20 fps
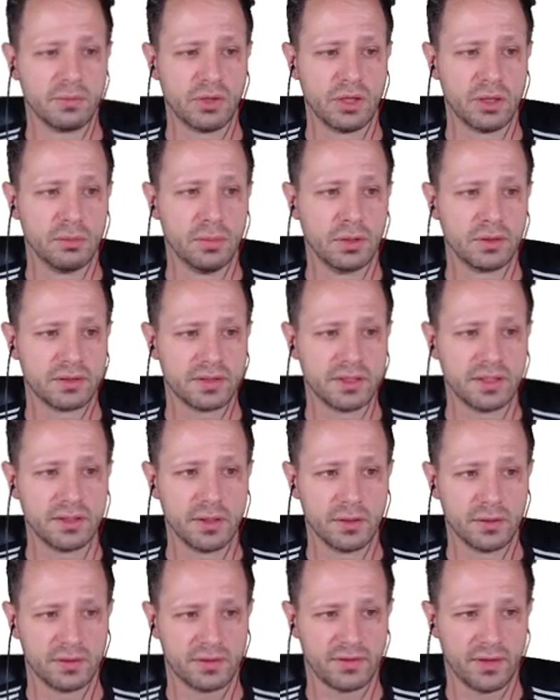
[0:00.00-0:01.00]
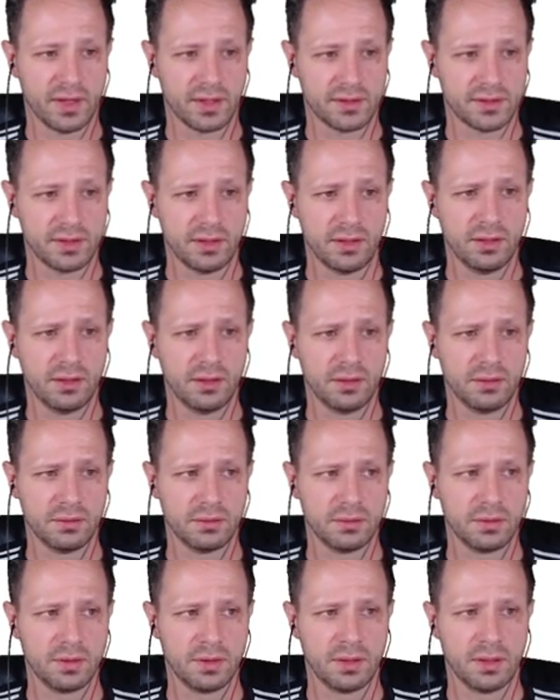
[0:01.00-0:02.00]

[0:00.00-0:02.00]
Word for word: to be a multi-dose vaccine